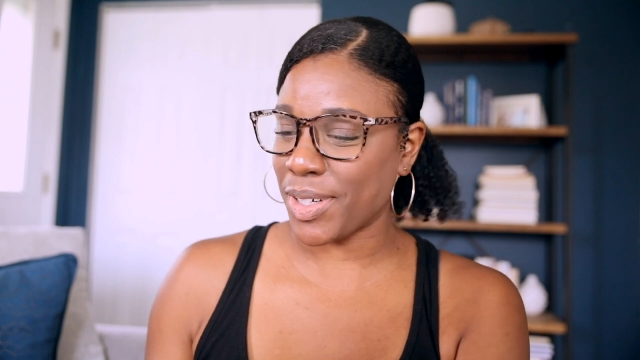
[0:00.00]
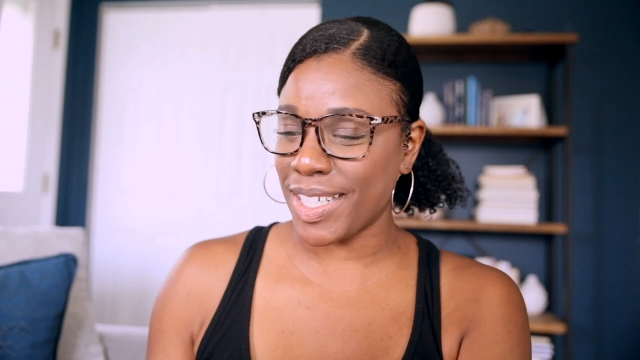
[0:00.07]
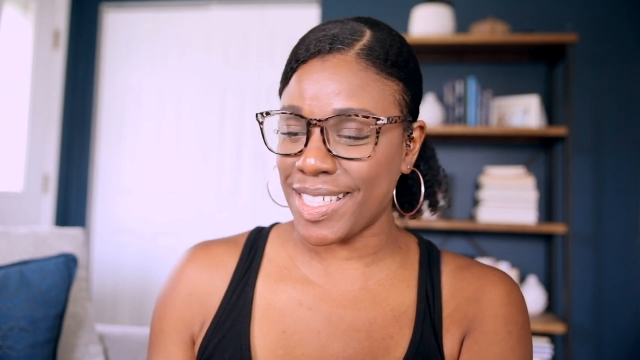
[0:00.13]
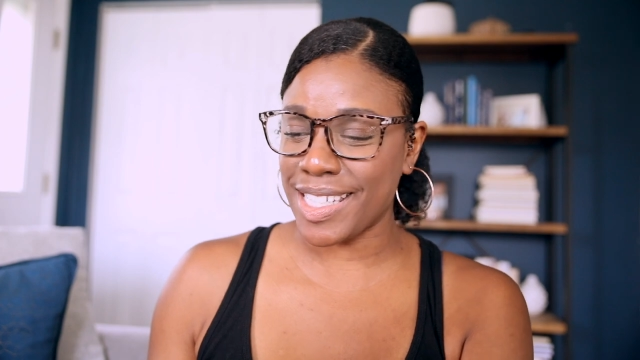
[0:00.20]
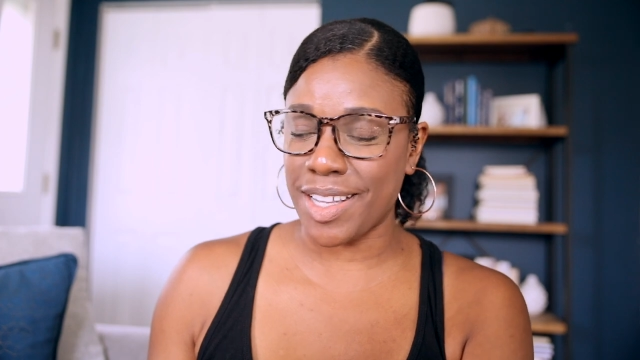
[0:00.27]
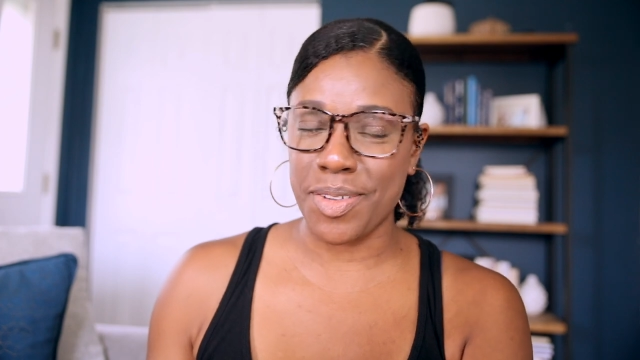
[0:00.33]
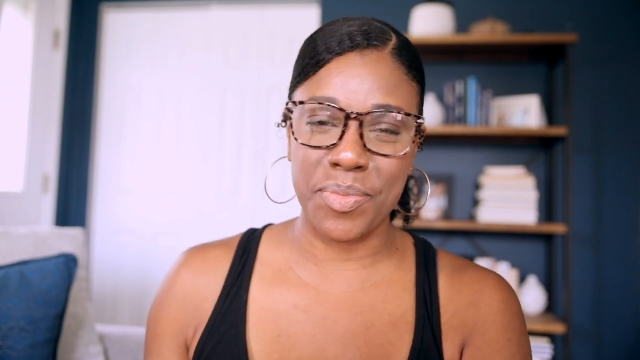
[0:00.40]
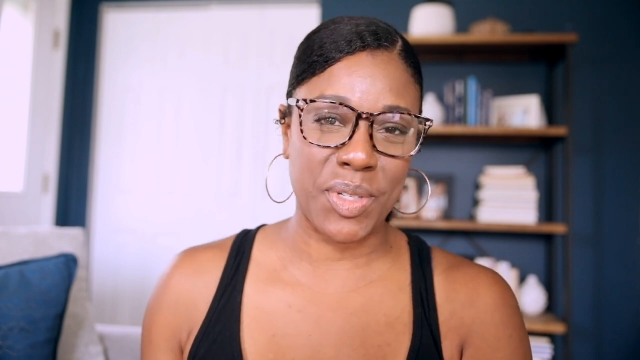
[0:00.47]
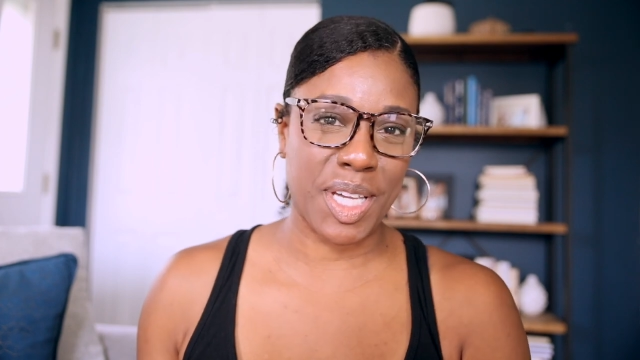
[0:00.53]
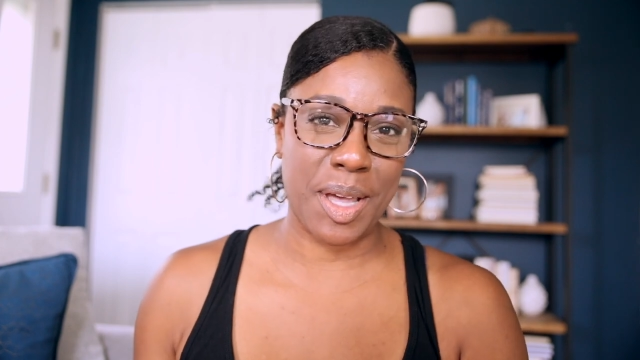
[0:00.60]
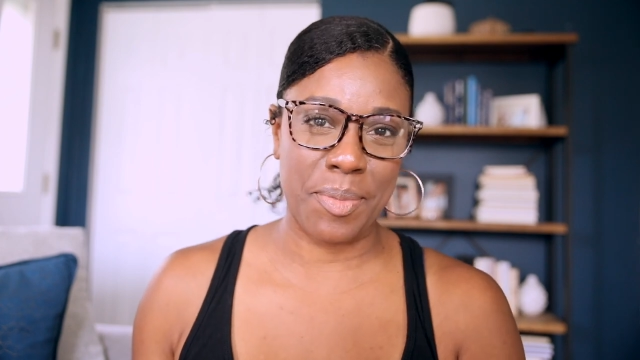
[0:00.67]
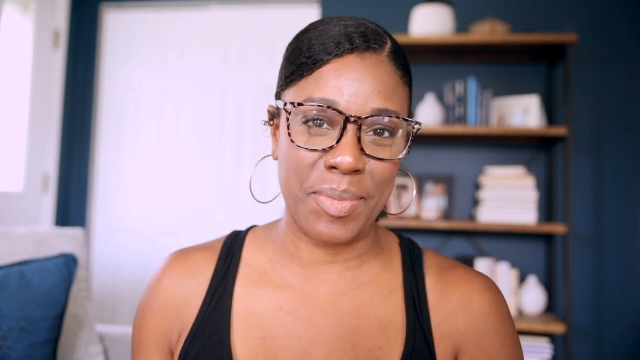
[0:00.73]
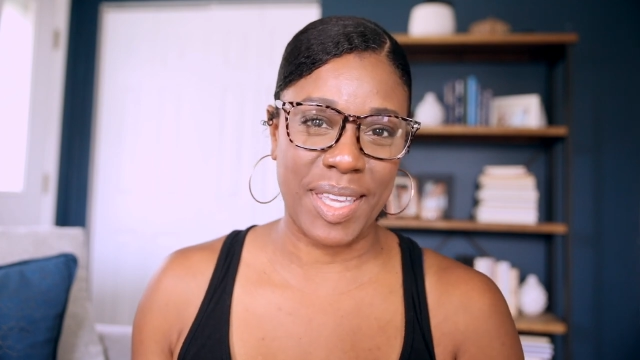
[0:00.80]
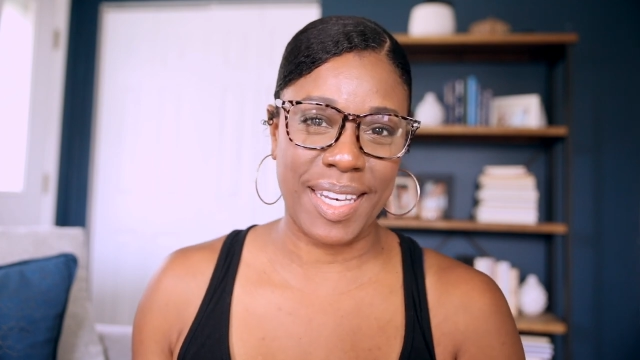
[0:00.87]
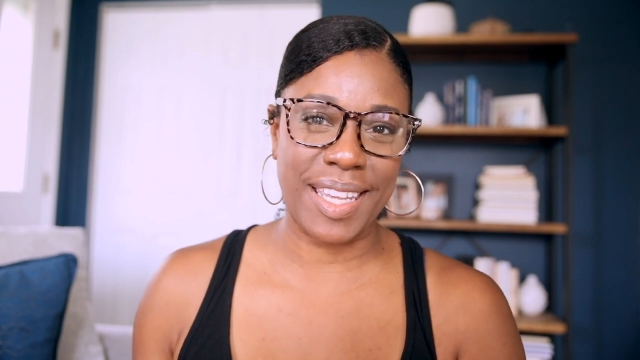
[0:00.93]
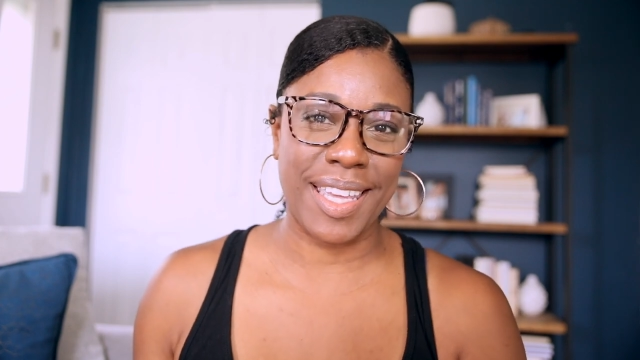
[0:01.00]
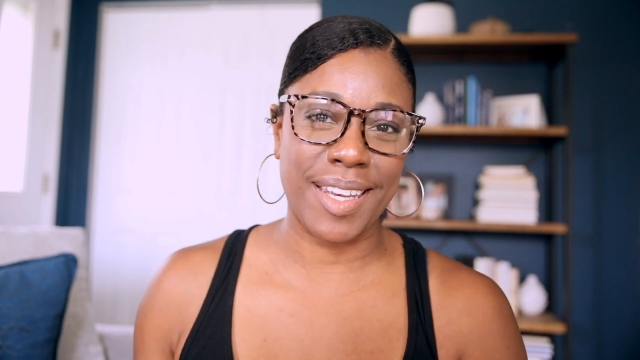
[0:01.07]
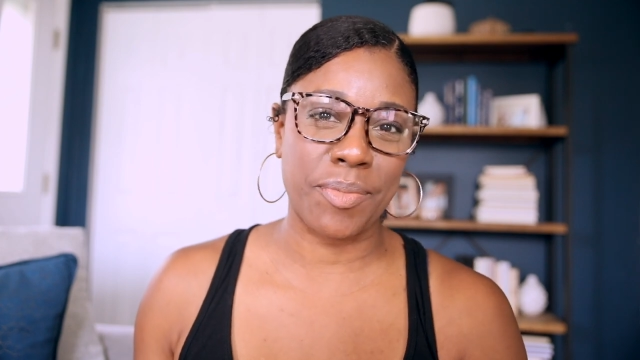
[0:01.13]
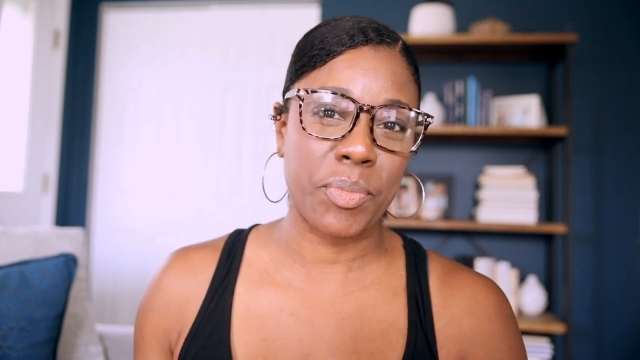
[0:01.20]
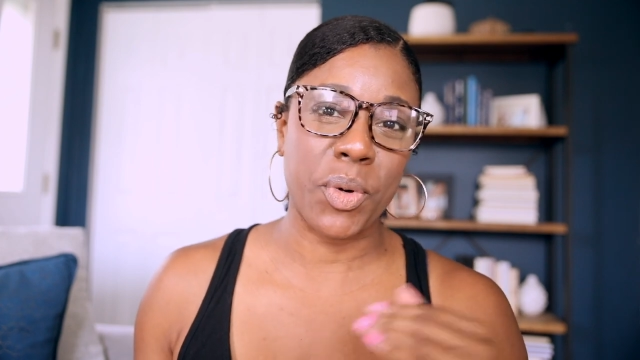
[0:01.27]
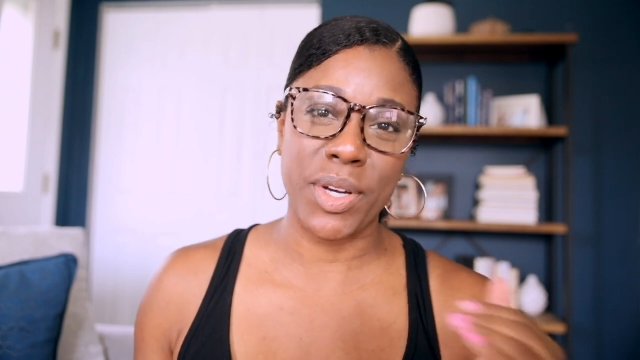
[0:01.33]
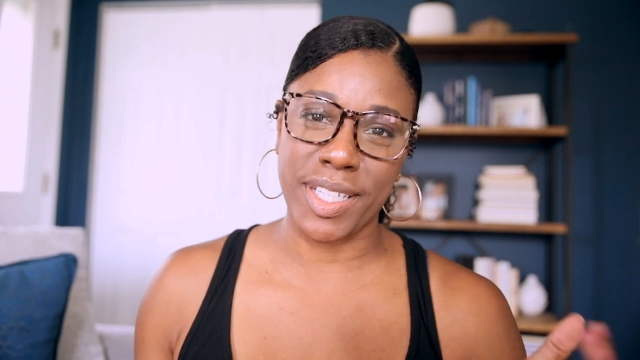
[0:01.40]
gonna tell him to come in
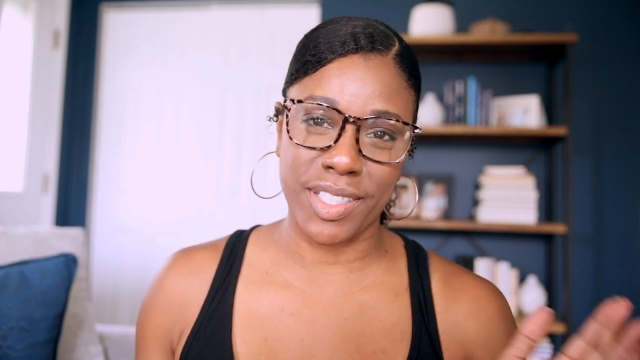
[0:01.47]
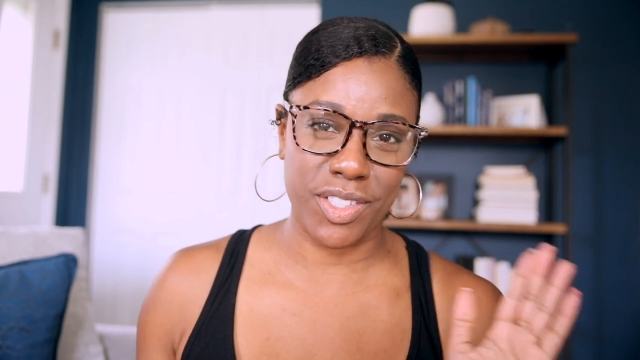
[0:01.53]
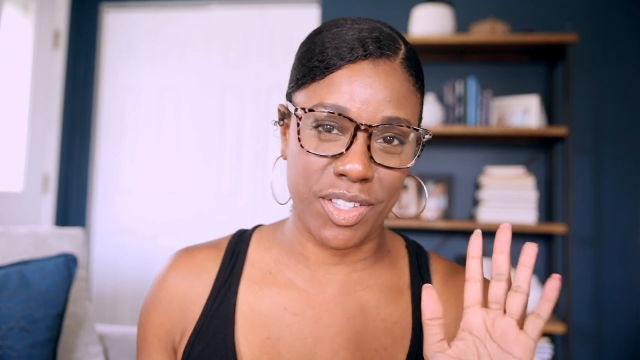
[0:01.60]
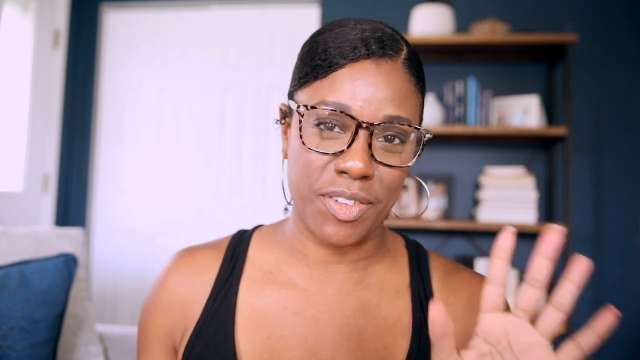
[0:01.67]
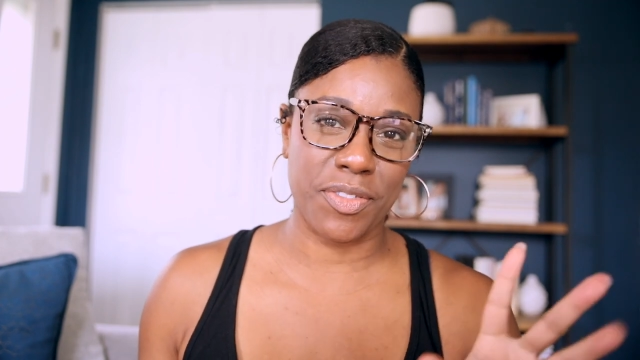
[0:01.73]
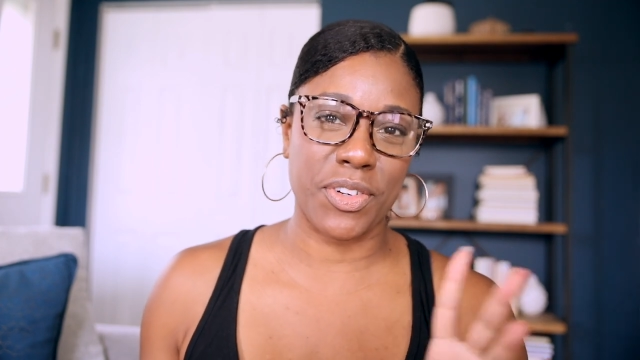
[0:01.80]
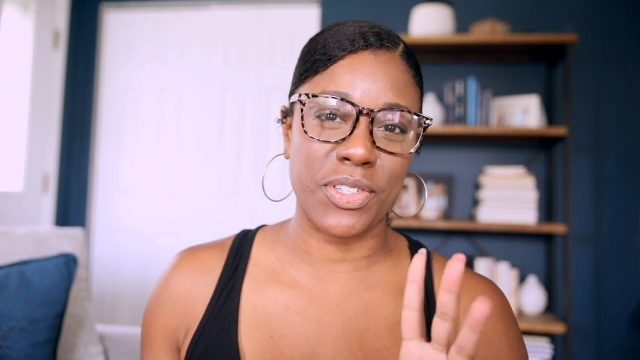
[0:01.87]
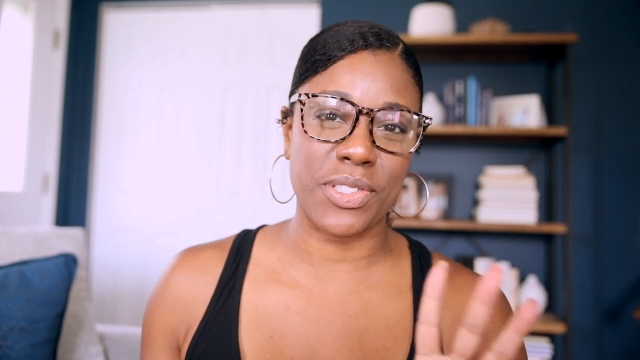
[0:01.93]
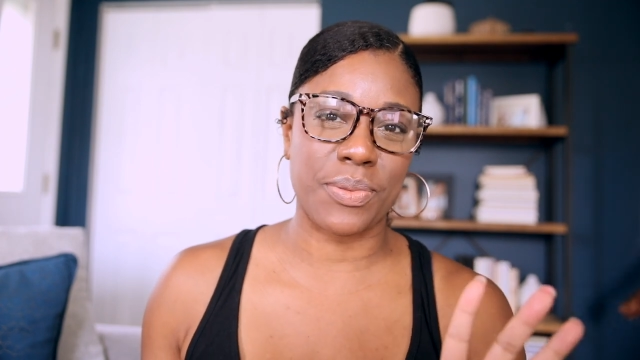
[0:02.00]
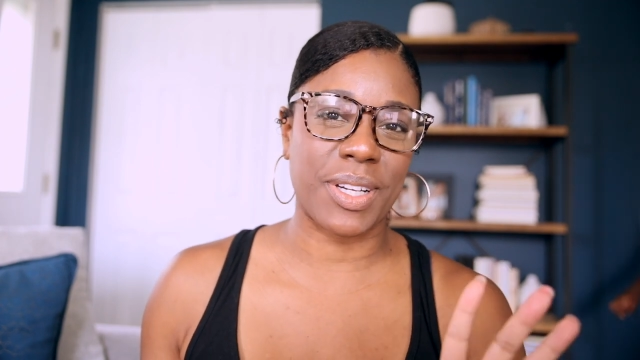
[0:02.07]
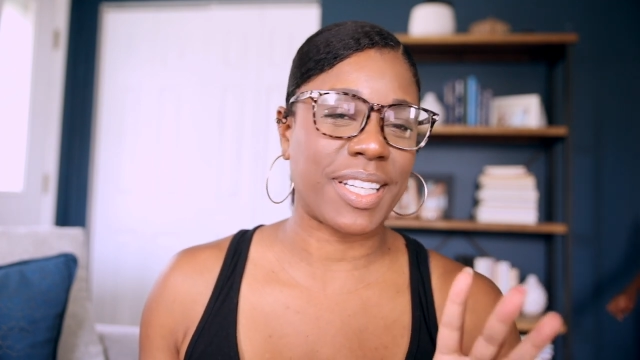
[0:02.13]
and point to the first